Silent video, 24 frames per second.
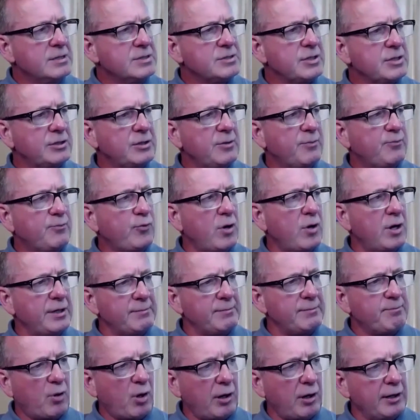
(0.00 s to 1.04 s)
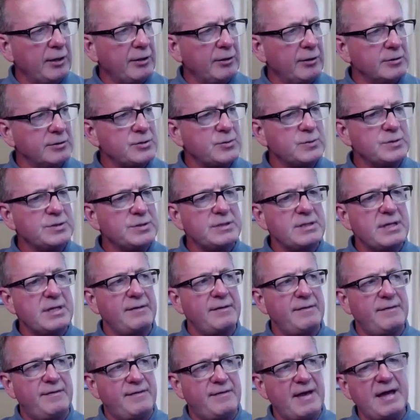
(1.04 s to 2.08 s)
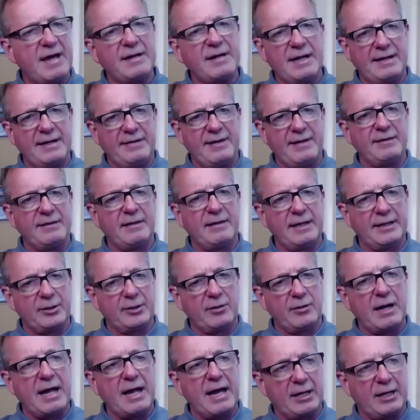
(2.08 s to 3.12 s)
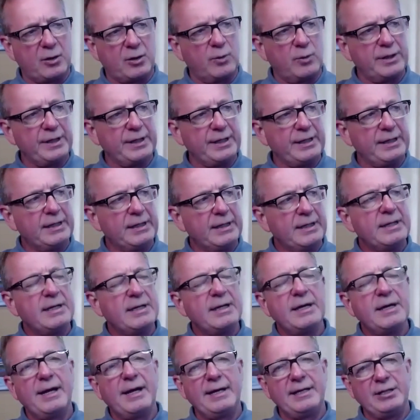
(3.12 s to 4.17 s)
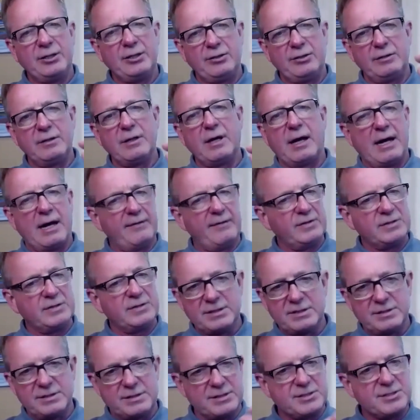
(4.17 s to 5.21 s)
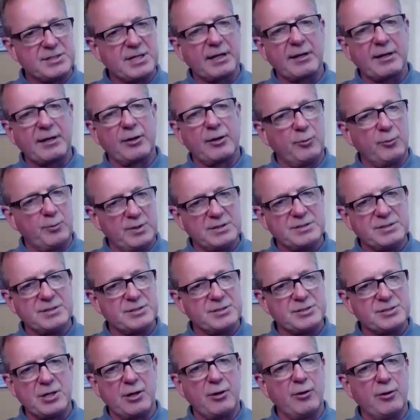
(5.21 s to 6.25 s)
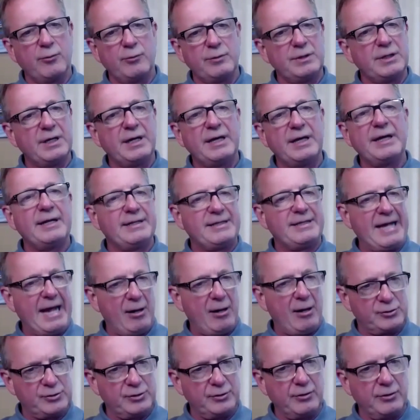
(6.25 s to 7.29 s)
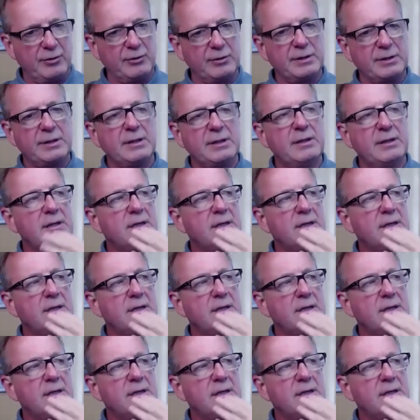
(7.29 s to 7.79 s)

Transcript: So you brought in partners, was that debt and then later equity, and obviously it's a cyclical business, so you hit a downturn.